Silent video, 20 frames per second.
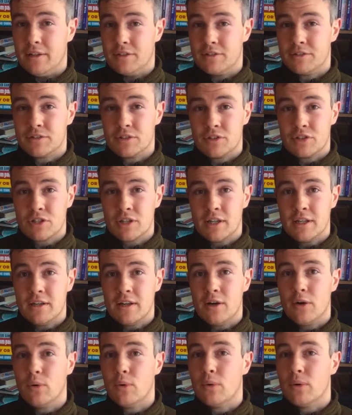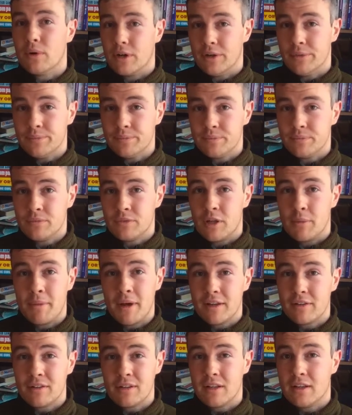sunshine, or the
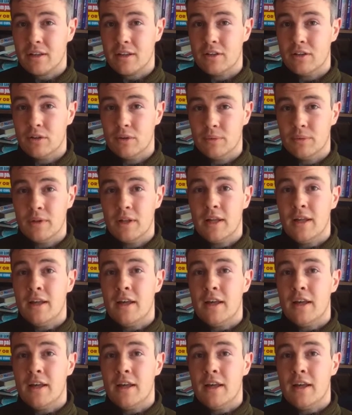best thing you can do